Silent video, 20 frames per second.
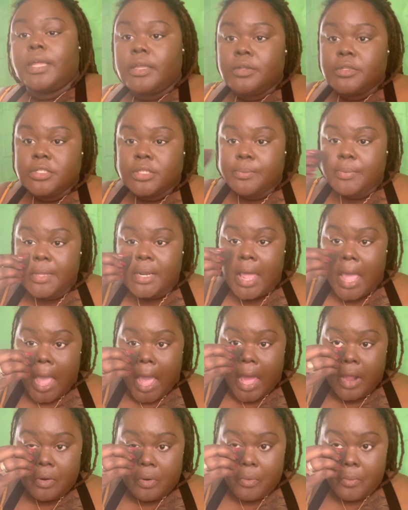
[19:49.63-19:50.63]
used to be like,
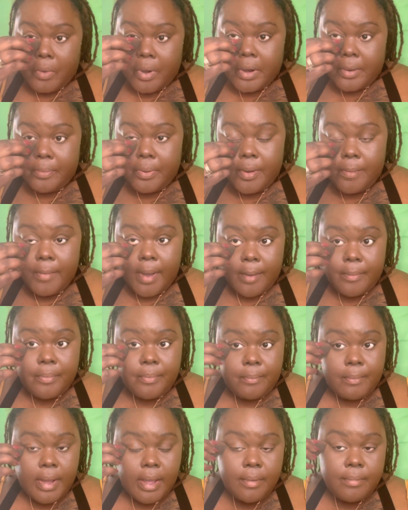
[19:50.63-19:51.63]
I don't want to put
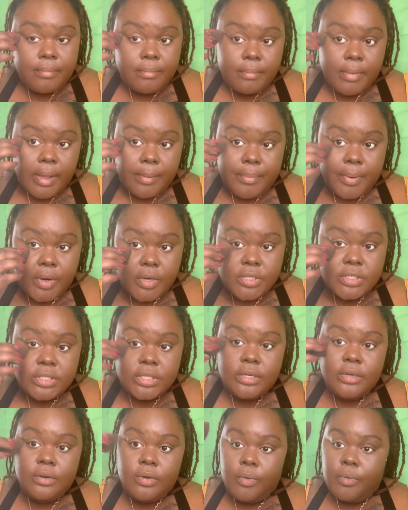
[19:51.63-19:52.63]
my
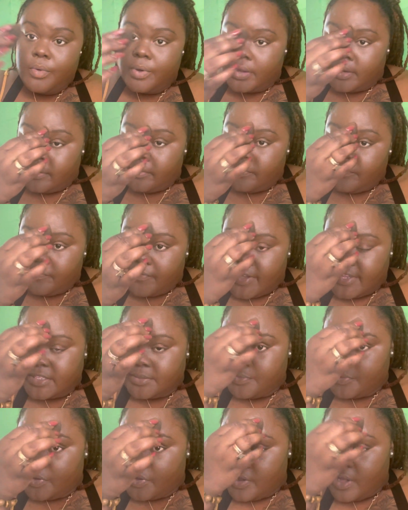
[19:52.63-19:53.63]
person on
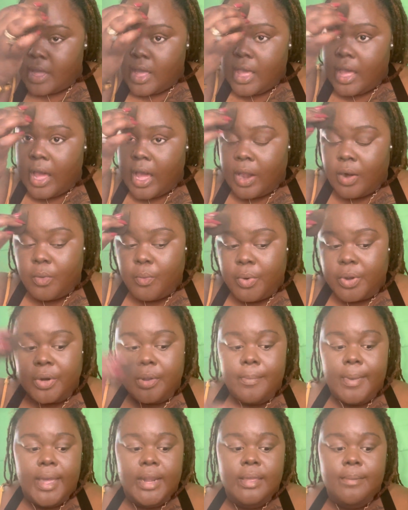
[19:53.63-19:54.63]
Facebook. I don't want
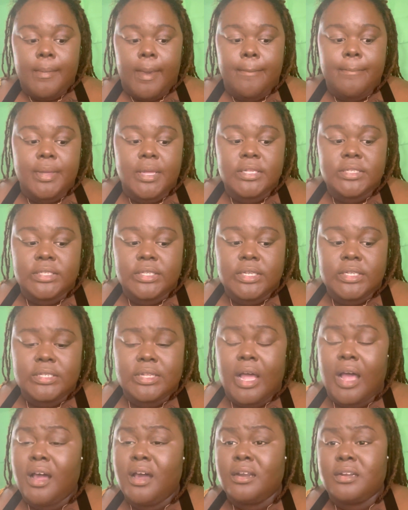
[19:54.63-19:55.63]
nobody in my business.
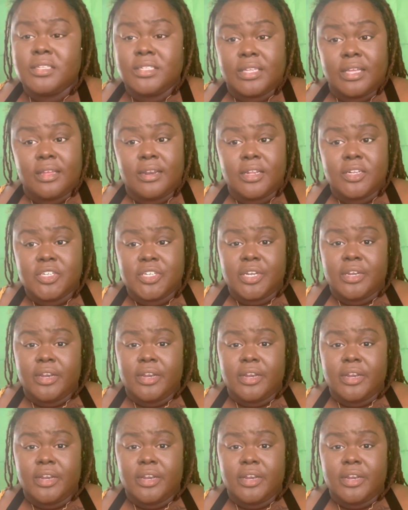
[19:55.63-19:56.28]
I understand that shit